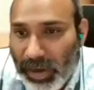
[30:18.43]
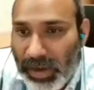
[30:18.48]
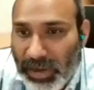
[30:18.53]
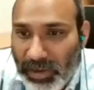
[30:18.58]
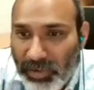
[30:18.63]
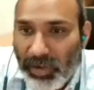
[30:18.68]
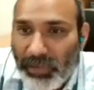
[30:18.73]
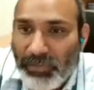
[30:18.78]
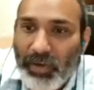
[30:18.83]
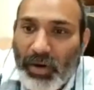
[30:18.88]

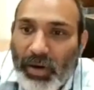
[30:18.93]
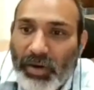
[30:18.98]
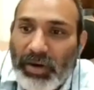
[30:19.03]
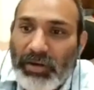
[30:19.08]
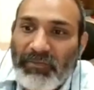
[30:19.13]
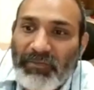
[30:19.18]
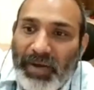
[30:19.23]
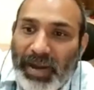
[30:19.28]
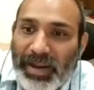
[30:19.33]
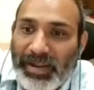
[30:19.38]
and you have gone
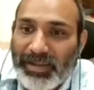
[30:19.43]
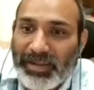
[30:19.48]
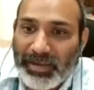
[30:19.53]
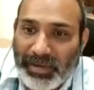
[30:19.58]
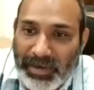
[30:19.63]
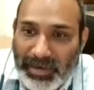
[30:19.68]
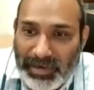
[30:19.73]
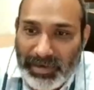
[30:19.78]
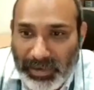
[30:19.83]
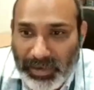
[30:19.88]
and filed the
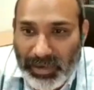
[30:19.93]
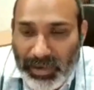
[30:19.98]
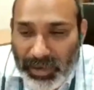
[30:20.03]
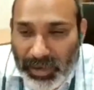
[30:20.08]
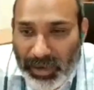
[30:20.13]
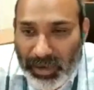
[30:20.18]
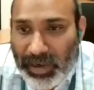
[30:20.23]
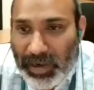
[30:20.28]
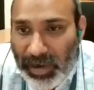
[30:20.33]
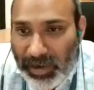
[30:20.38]
case
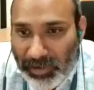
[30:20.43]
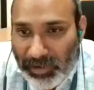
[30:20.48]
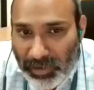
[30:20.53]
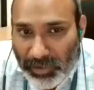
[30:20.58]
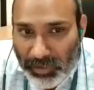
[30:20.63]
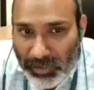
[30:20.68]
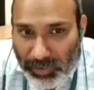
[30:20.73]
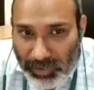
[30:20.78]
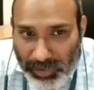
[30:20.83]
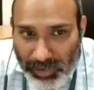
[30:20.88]
in another
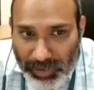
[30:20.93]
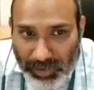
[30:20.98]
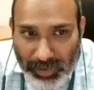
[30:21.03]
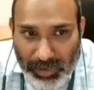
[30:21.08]
court.